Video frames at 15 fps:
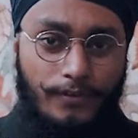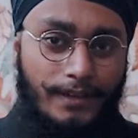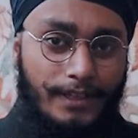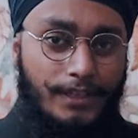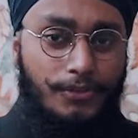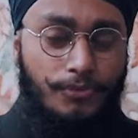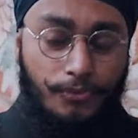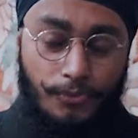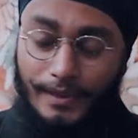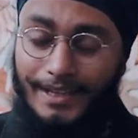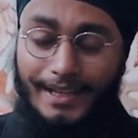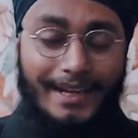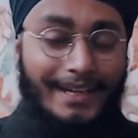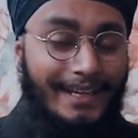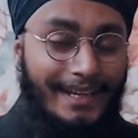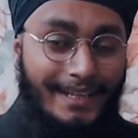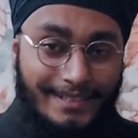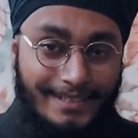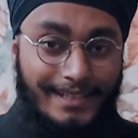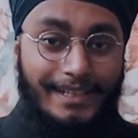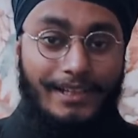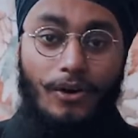one you will get
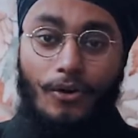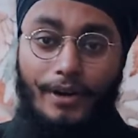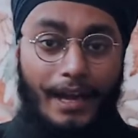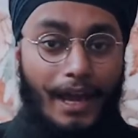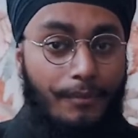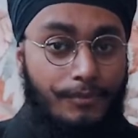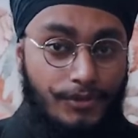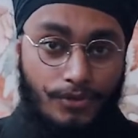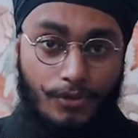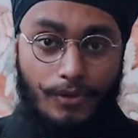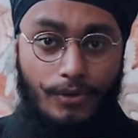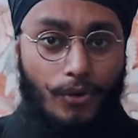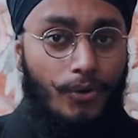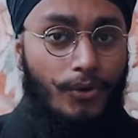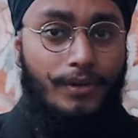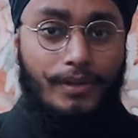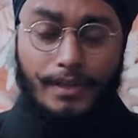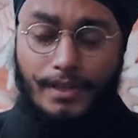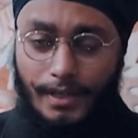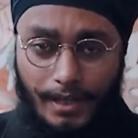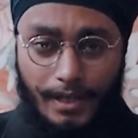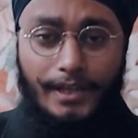easily on Amazon, or
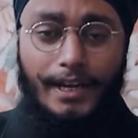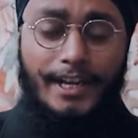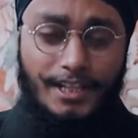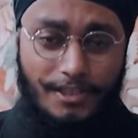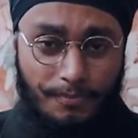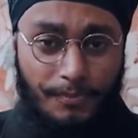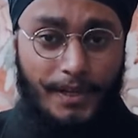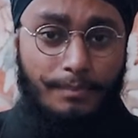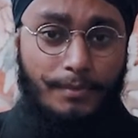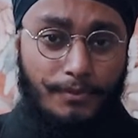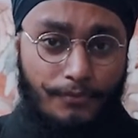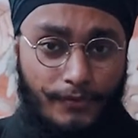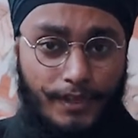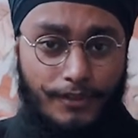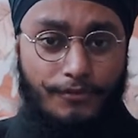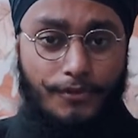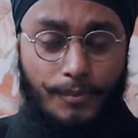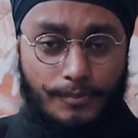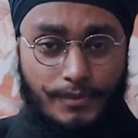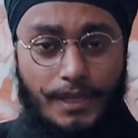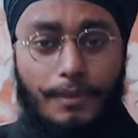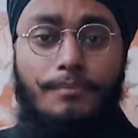a nice premium one
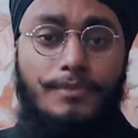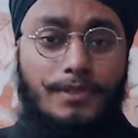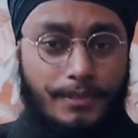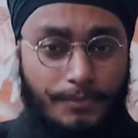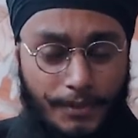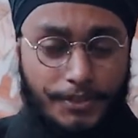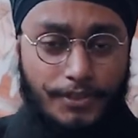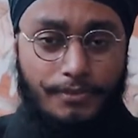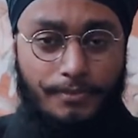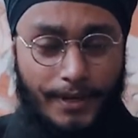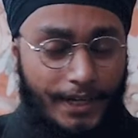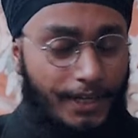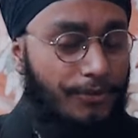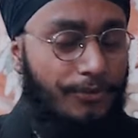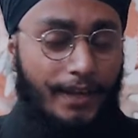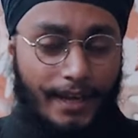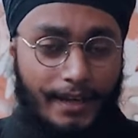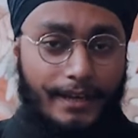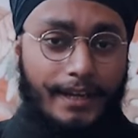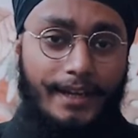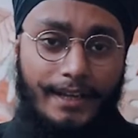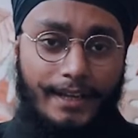from some special brand you
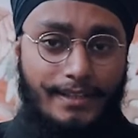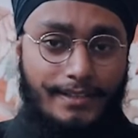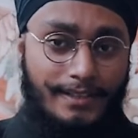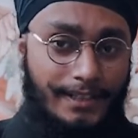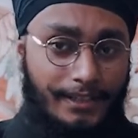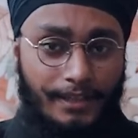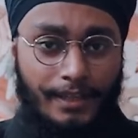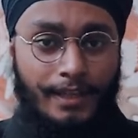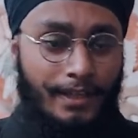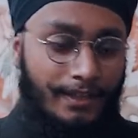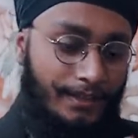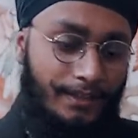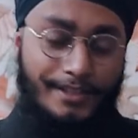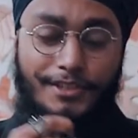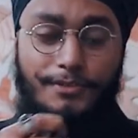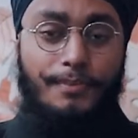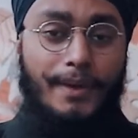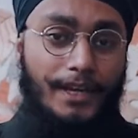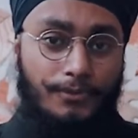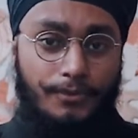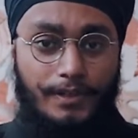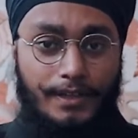can get easily. This
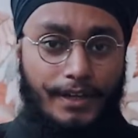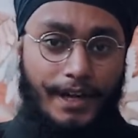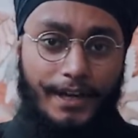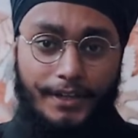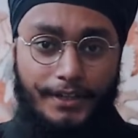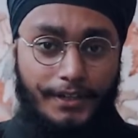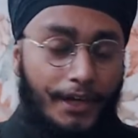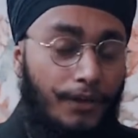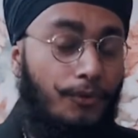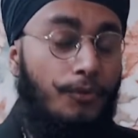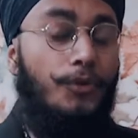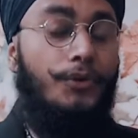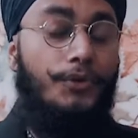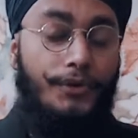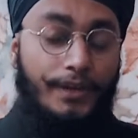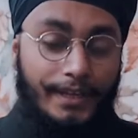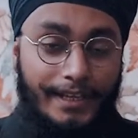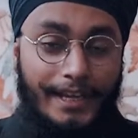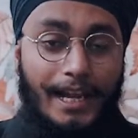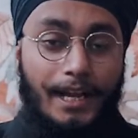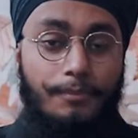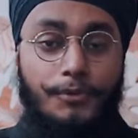manual grinder, it would really
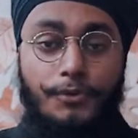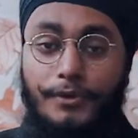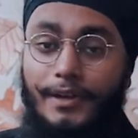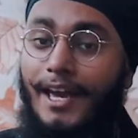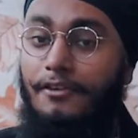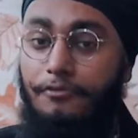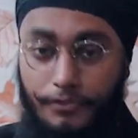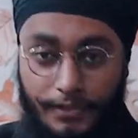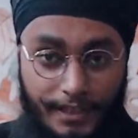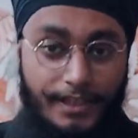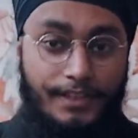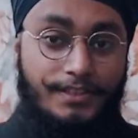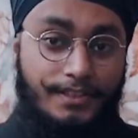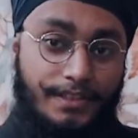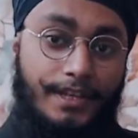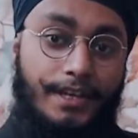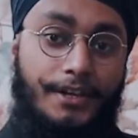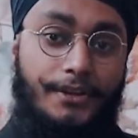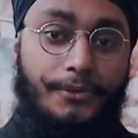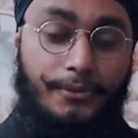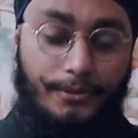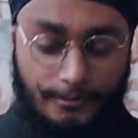help you in every case
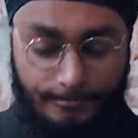scenario.